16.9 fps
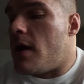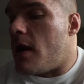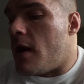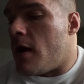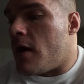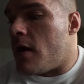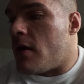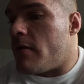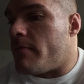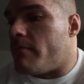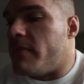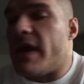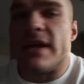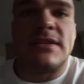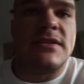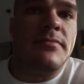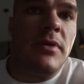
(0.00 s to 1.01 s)

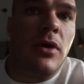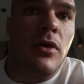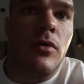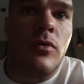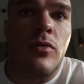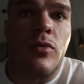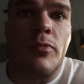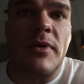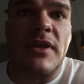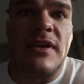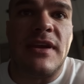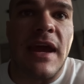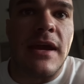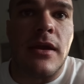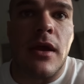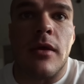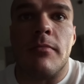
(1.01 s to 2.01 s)
Next meal will be the
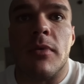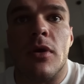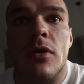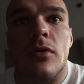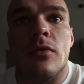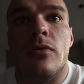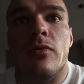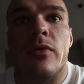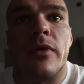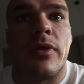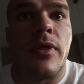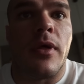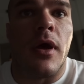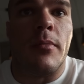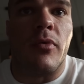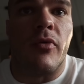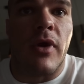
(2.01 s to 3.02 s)
date night meal with
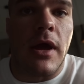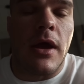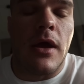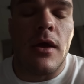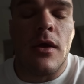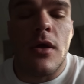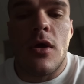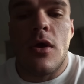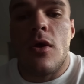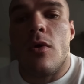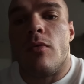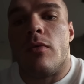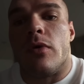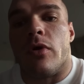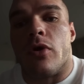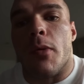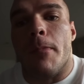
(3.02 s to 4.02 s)
Maria.
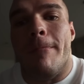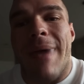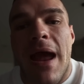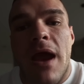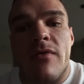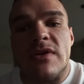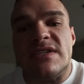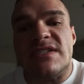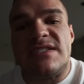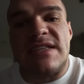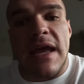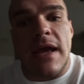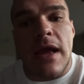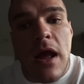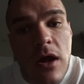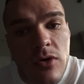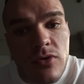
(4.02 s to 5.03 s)
We're going to Barry's
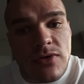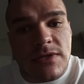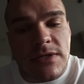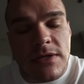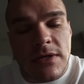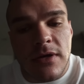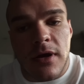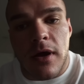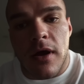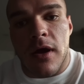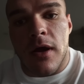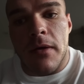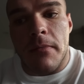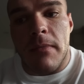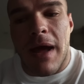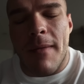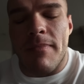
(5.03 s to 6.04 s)
Steakhouse.
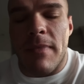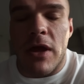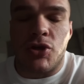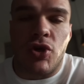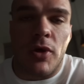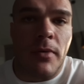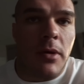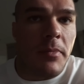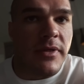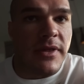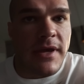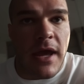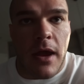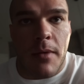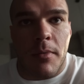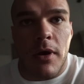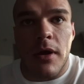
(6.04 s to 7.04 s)
I'm not sure I'm gonna bring the
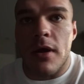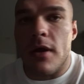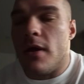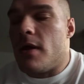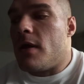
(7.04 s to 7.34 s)
camera.